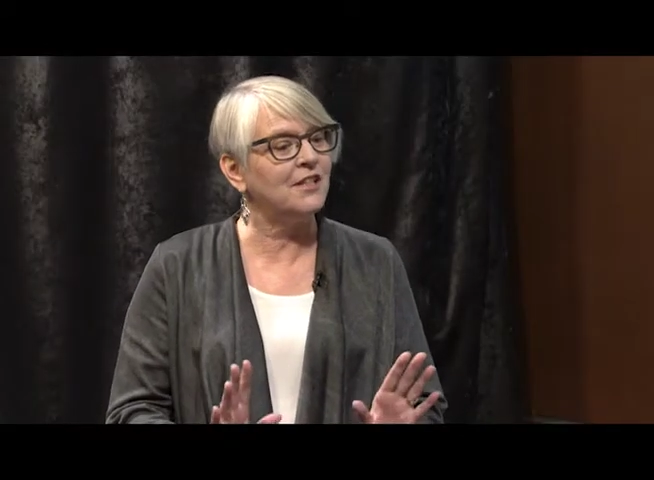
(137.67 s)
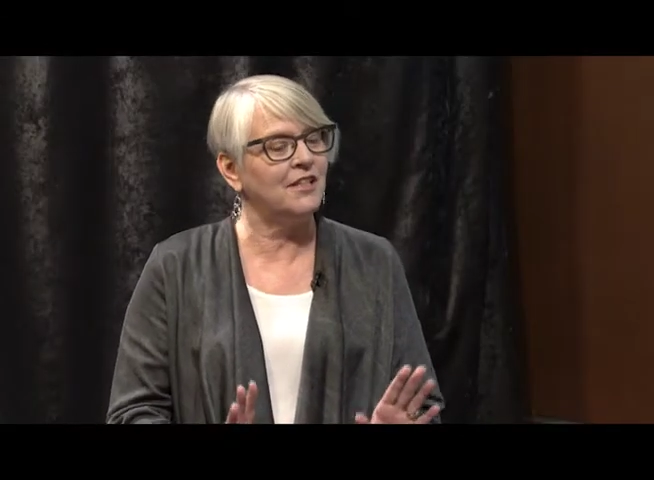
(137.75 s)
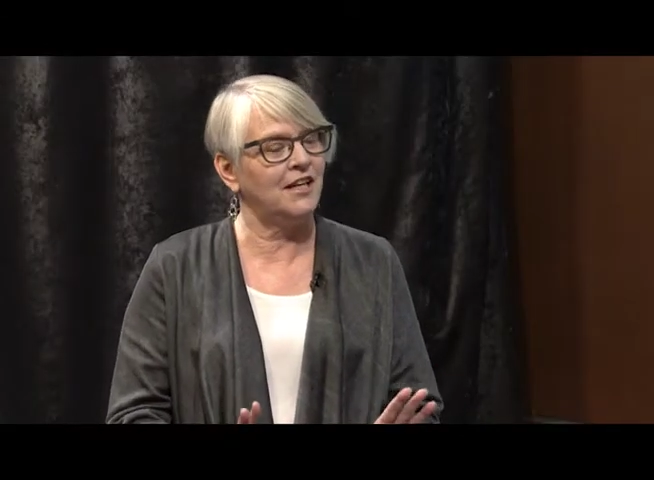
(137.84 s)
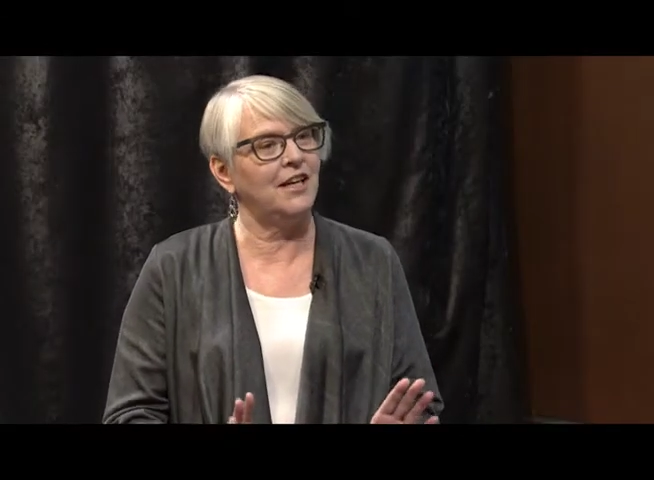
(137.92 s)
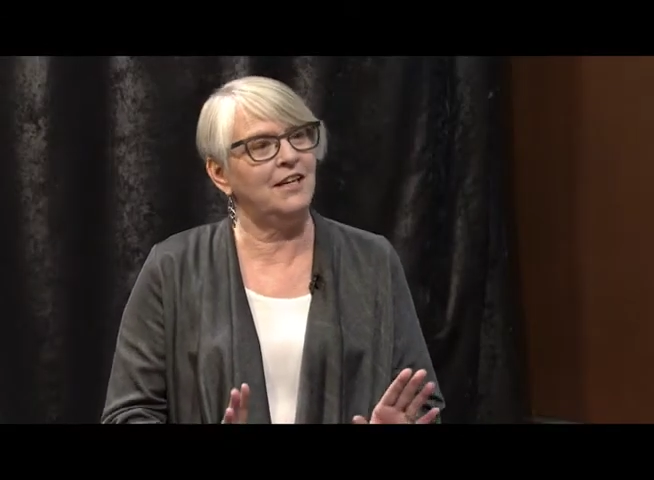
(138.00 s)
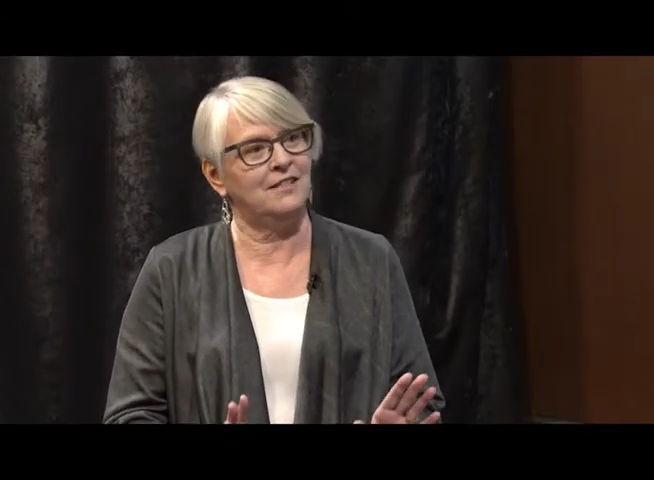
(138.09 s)

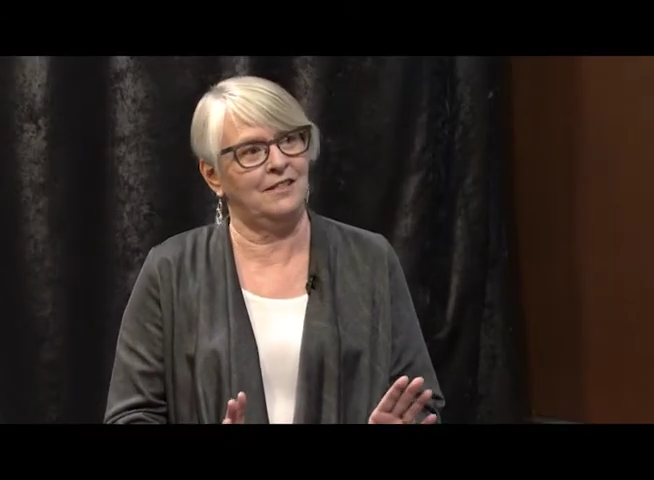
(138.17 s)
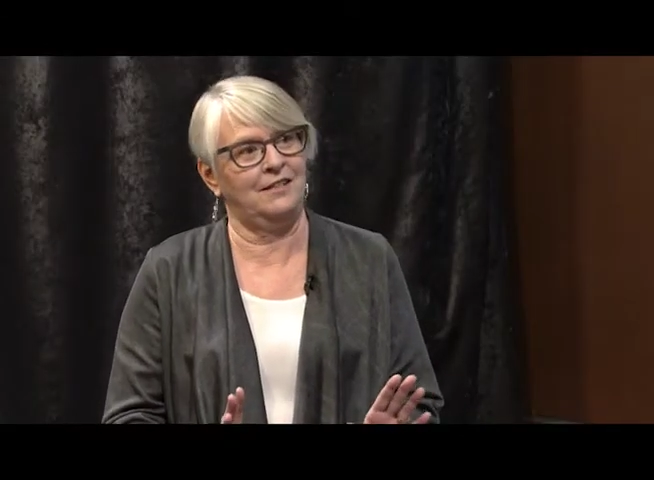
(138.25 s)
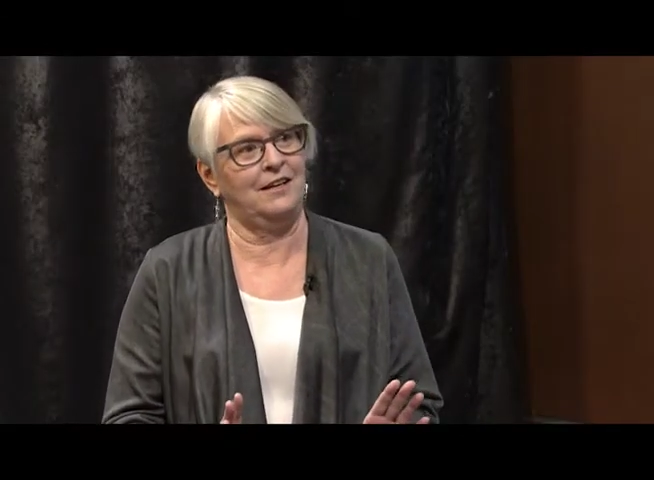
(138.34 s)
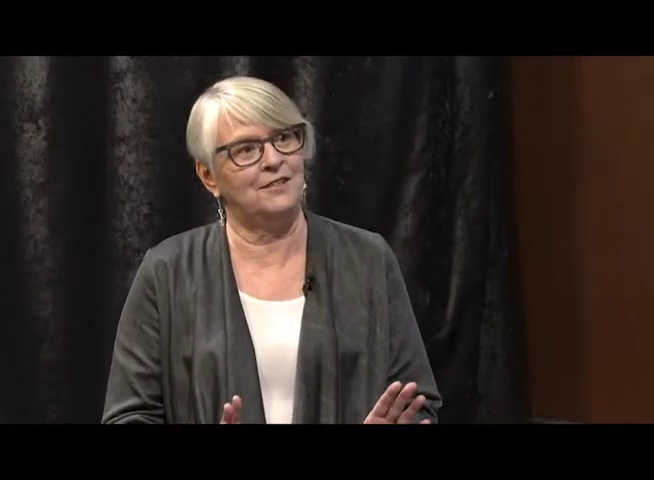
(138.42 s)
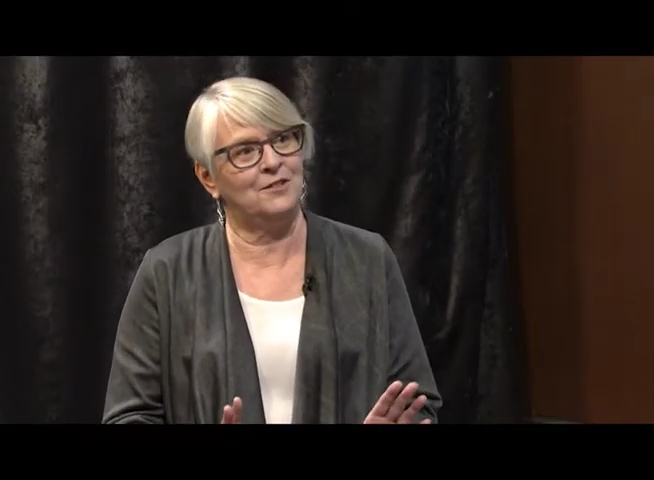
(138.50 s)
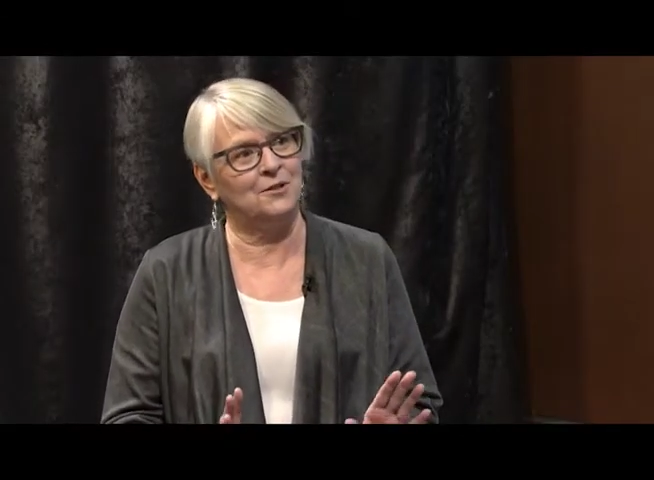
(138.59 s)
get A's in
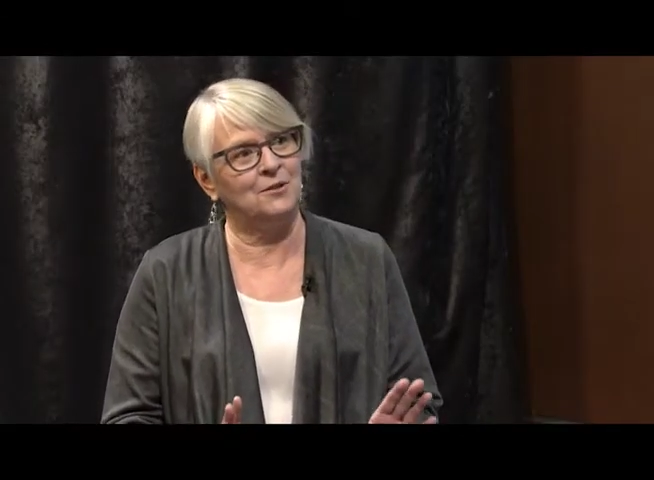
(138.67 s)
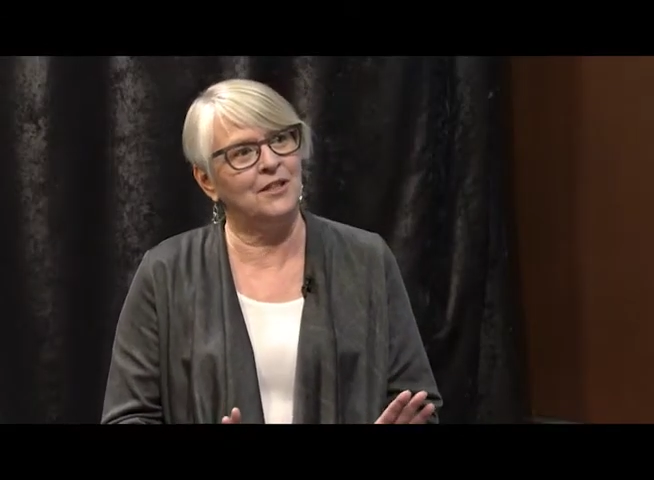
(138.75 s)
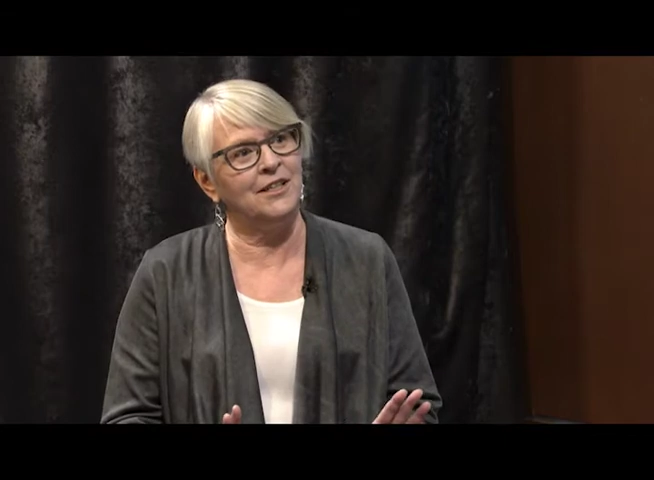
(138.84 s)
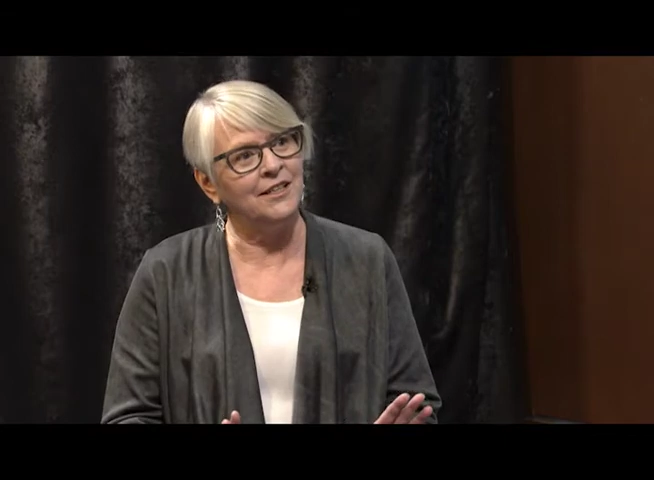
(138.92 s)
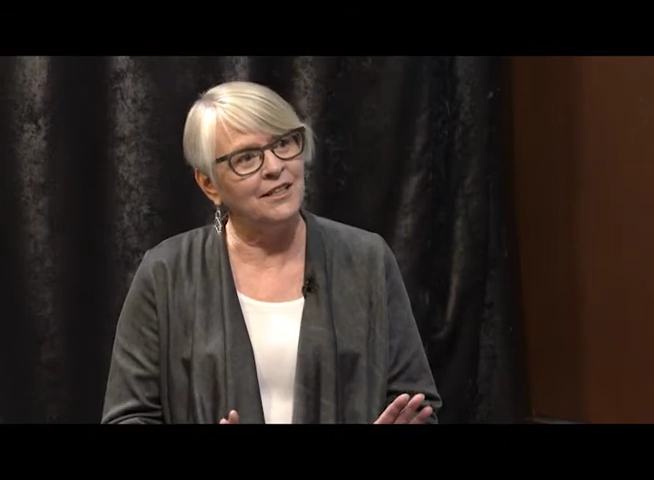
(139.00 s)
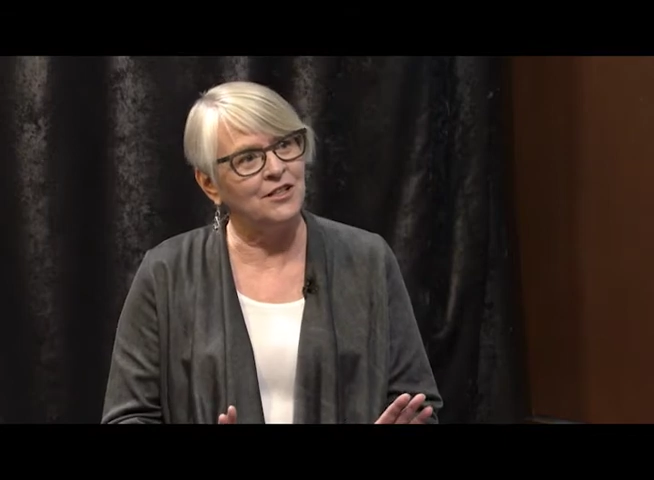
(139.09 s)
high school
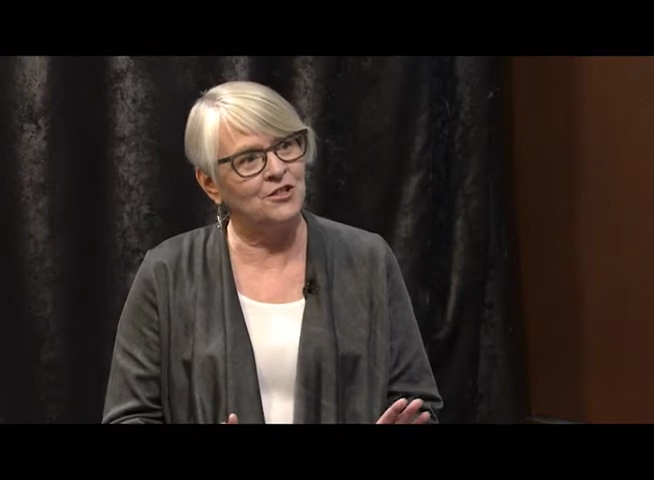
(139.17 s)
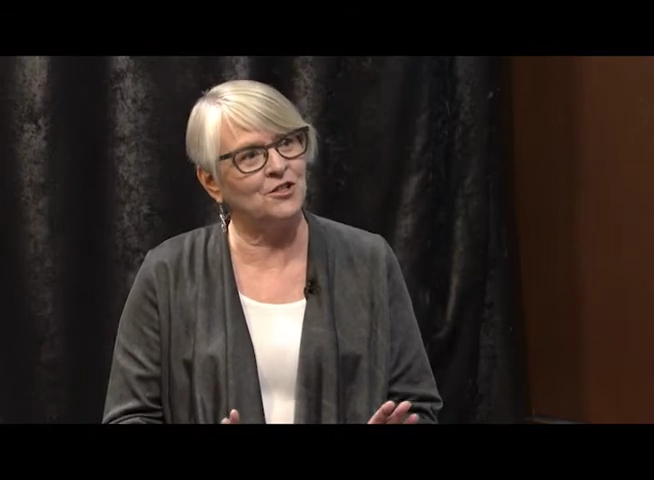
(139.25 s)
English,